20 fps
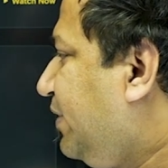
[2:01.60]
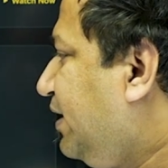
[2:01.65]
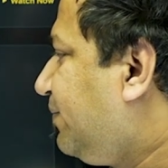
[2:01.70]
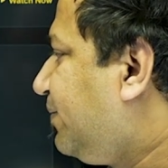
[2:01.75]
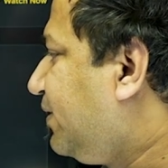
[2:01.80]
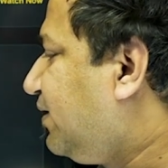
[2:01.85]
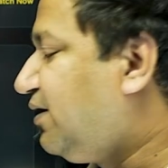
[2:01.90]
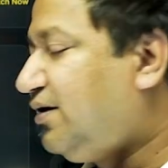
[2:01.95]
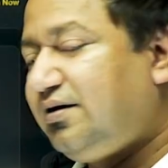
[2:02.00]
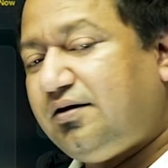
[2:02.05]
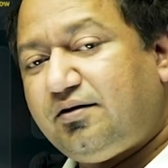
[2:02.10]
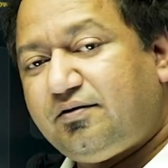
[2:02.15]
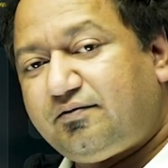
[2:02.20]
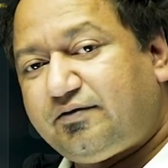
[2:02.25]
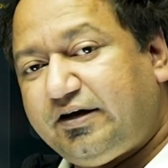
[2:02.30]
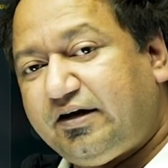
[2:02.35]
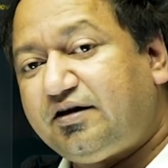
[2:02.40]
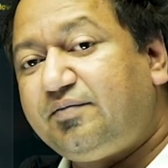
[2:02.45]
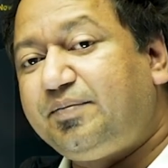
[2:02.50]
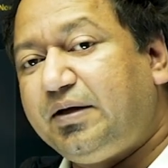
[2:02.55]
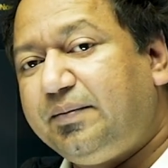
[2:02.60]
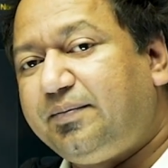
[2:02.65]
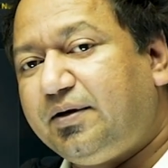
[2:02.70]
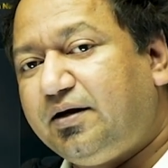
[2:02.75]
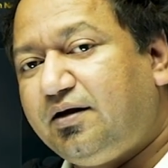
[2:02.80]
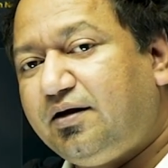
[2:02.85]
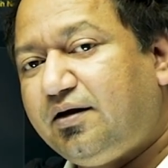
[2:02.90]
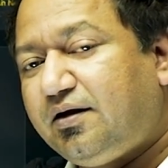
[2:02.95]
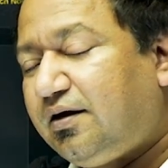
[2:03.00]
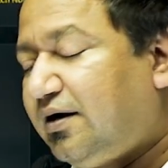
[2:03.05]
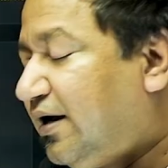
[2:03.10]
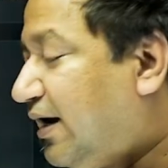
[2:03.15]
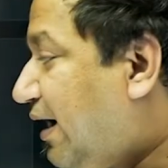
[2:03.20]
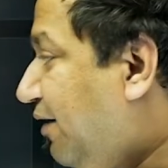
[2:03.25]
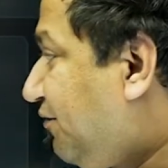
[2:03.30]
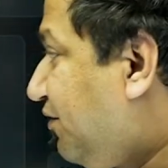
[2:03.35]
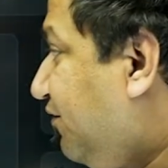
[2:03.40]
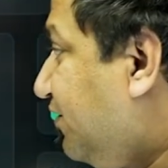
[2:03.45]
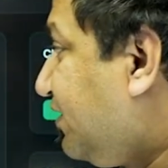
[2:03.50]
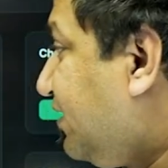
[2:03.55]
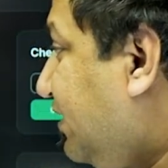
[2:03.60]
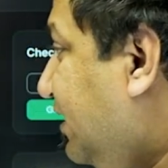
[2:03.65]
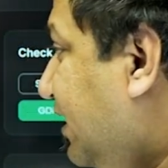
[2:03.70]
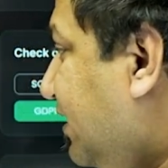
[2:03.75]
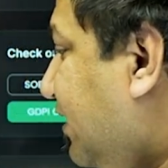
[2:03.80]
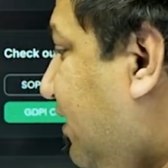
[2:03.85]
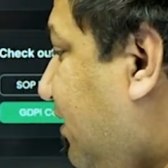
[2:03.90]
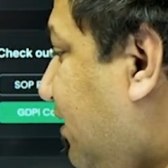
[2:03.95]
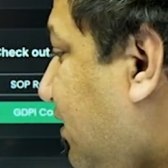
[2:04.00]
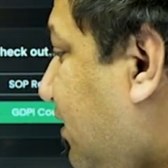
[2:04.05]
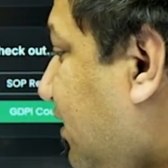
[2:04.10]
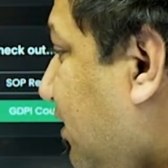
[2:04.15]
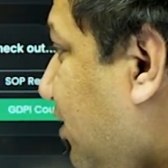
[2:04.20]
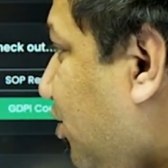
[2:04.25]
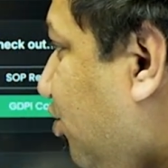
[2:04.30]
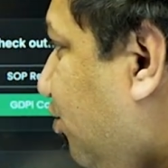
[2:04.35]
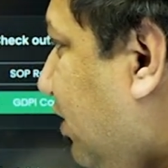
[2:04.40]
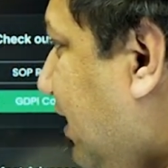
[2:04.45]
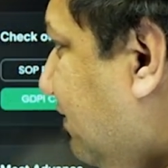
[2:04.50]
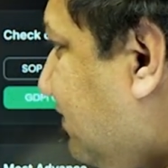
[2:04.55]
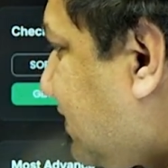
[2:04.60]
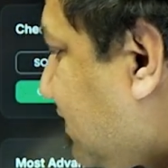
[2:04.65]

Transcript: people, 300 people have given the data who have